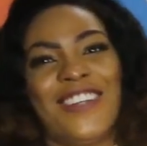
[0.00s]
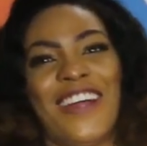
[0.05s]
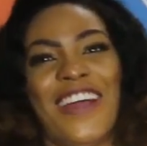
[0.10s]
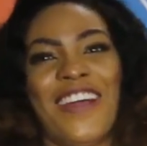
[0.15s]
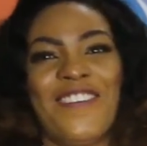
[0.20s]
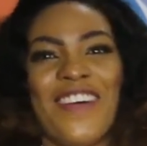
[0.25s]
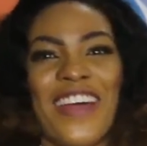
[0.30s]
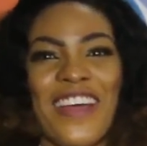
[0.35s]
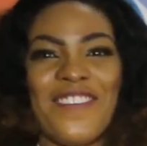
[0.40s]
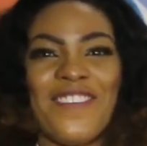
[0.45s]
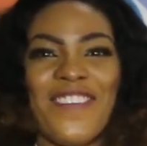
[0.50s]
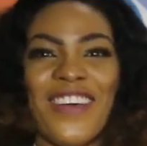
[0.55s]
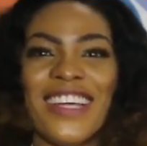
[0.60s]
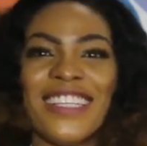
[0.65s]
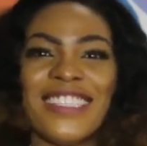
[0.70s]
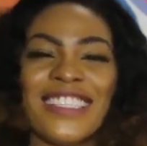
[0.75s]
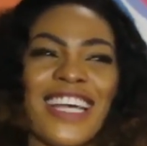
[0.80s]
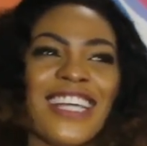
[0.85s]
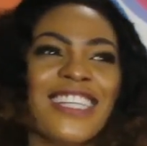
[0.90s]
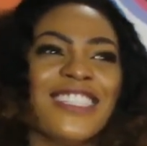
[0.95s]
try my
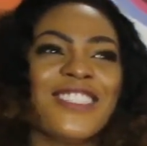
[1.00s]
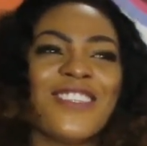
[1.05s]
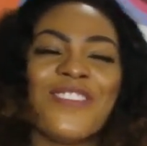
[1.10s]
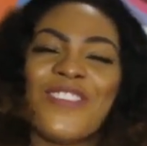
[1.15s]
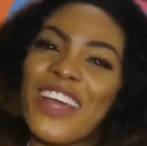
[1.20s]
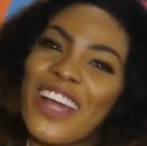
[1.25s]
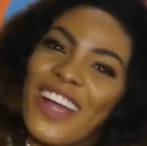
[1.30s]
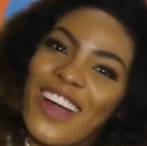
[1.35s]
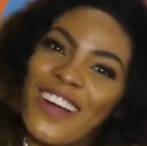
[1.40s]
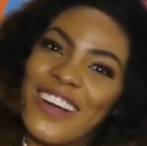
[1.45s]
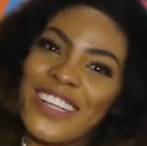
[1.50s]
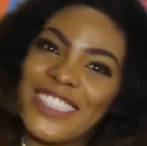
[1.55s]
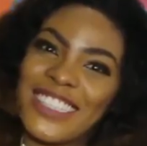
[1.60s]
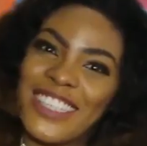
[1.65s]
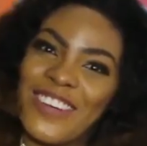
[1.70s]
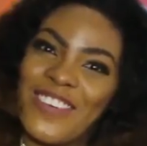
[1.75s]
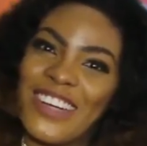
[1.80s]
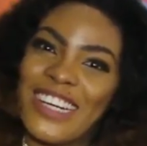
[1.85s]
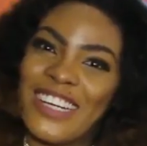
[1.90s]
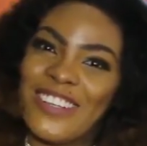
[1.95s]
best. I used to be a
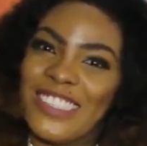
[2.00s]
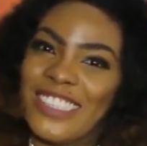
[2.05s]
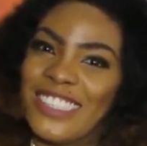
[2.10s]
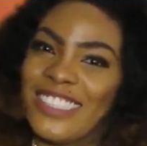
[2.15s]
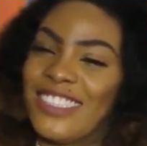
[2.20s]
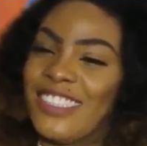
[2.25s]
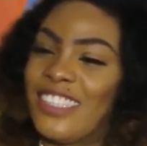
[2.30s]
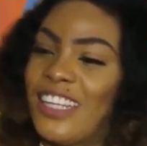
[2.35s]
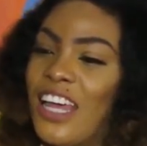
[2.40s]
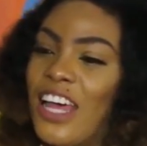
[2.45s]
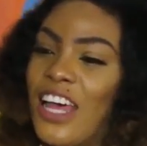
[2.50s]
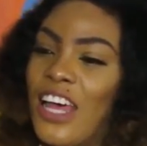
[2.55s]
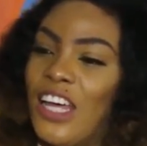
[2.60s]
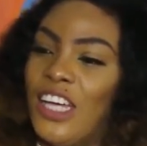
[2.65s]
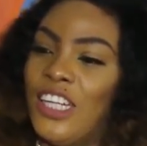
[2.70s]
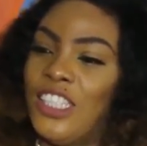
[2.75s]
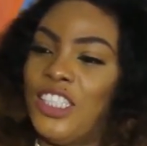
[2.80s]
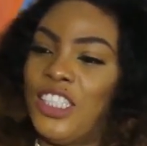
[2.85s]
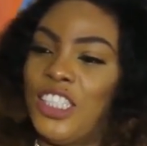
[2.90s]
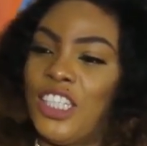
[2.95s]
chorister when I was
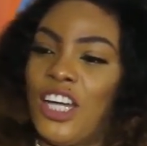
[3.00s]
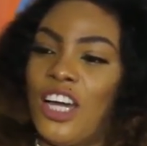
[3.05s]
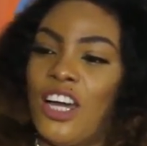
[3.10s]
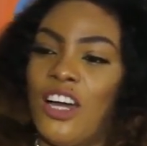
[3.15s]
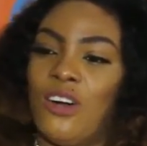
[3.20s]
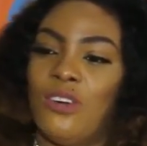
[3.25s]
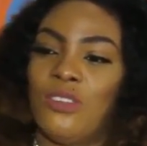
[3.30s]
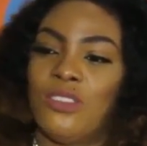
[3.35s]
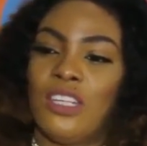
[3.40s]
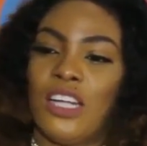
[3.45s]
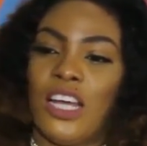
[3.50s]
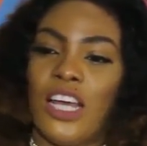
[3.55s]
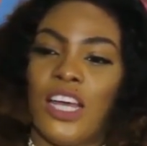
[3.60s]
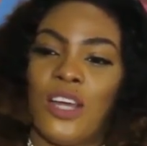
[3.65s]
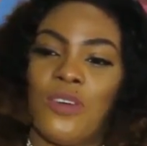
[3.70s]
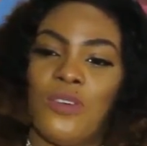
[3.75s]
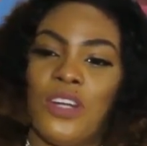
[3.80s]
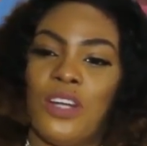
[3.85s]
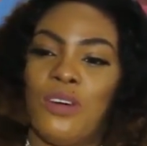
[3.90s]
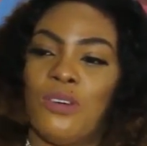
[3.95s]
a child,
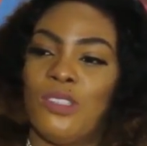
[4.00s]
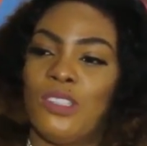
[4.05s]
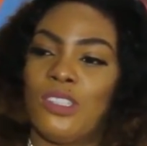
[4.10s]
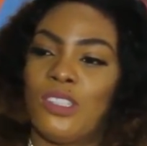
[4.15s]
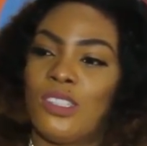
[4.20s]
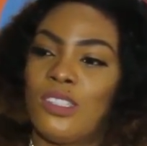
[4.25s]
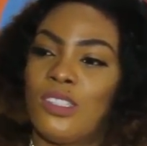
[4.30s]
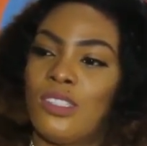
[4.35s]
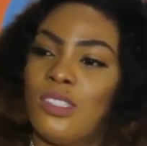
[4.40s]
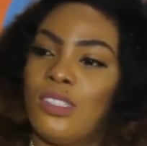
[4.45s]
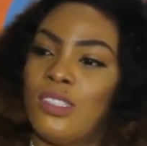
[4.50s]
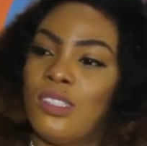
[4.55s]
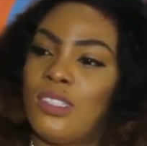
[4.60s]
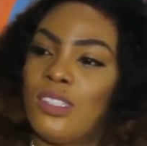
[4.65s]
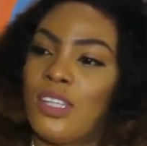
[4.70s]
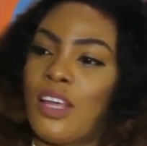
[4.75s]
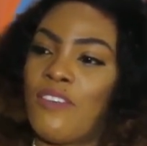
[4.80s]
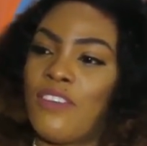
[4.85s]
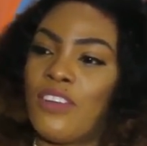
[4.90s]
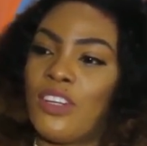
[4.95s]
like when I was
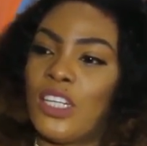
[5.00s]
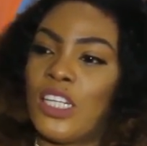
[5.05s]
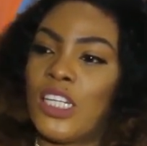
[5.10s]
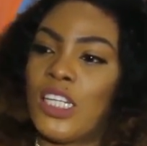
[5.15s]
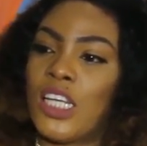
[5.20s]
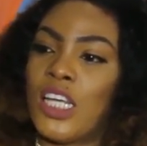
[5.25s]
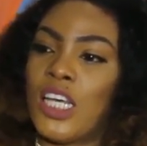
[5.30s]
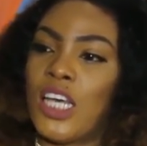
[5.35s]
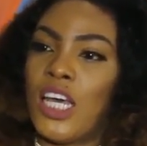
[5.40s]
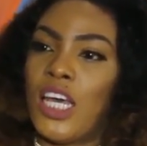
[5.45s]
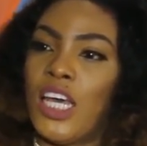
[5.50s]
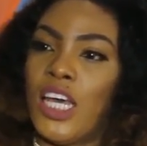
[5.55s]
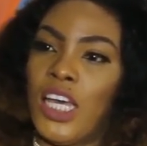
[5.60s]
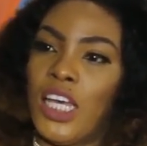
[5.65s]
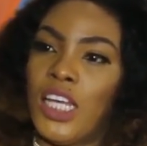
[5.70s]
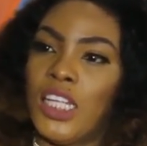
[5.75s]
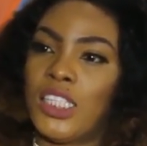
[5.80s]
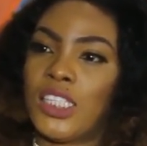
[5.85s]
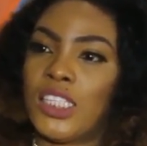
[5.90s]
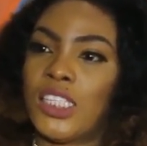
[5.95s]
7,
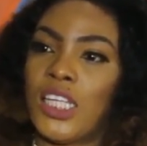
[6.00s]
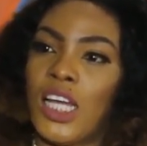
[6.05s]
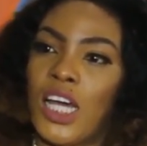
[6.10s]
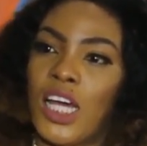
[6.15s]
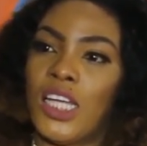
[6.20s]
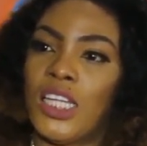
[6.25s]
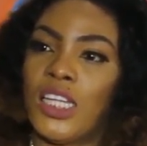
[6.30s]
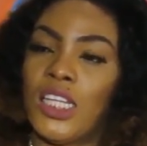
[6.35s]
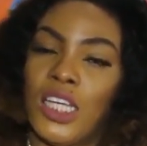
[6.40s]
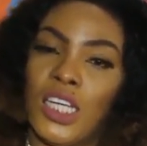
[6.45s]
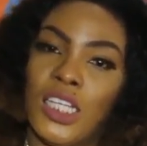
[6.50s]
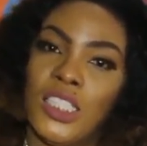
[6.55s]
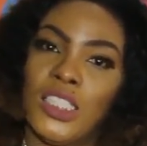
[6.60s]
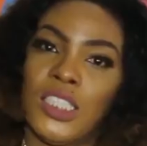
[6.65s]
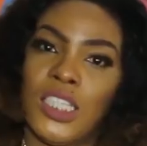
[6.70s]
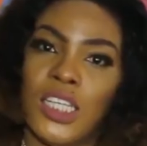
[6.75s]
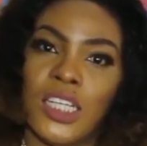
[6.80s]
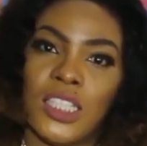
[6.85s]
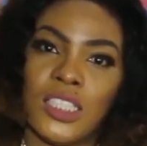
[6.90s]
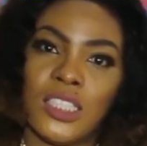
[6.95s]
8, 9, 10
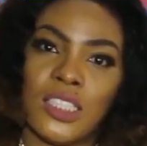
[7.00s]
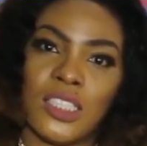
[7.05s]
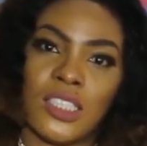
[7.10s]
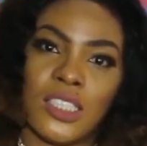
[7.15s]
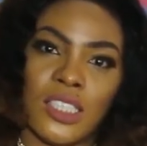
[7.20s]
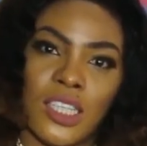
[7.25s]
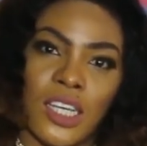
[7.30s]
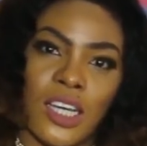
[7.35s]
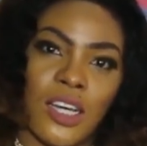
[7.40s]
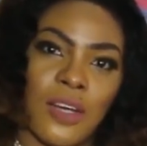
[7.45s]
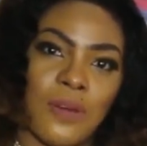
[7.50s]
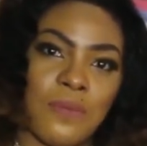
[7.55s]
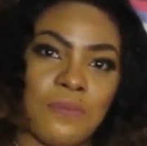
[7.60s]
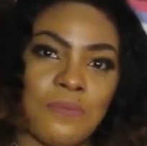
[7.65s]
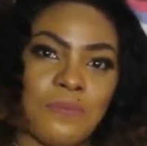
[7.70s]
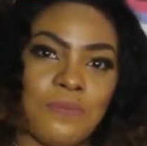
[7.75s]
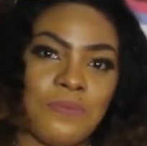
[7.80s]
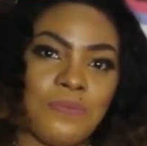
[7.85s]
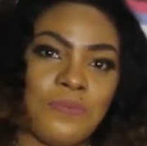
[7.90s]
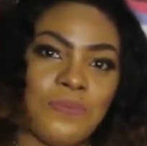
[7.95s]
years. Yeah,
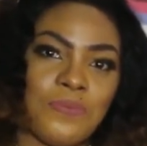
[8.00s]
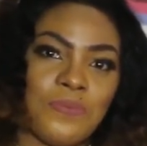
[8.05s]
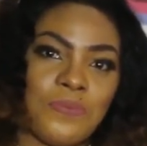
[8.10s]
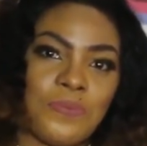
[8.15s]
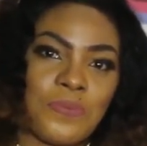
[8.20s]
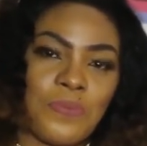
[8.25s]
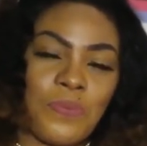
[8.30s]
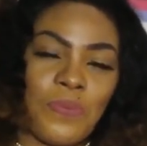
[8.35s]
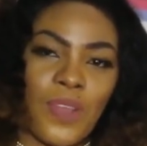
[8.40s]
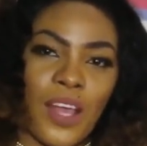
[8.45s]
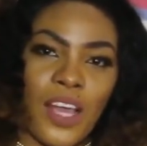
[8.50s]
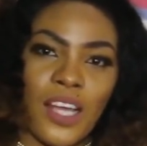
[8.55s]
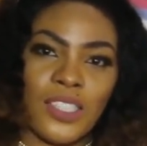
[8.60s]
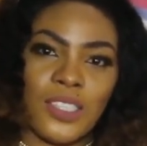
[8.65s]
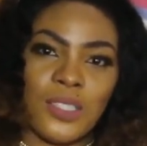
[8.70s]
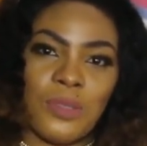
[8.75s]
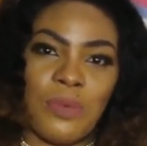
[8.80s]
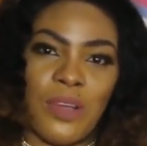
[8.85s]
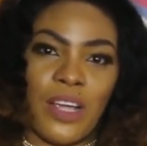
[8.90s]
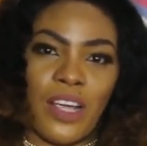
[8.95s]
I
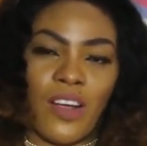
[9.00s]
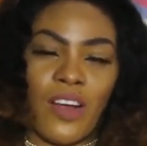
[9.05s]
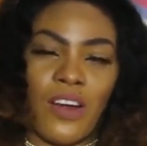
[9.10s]
used to be a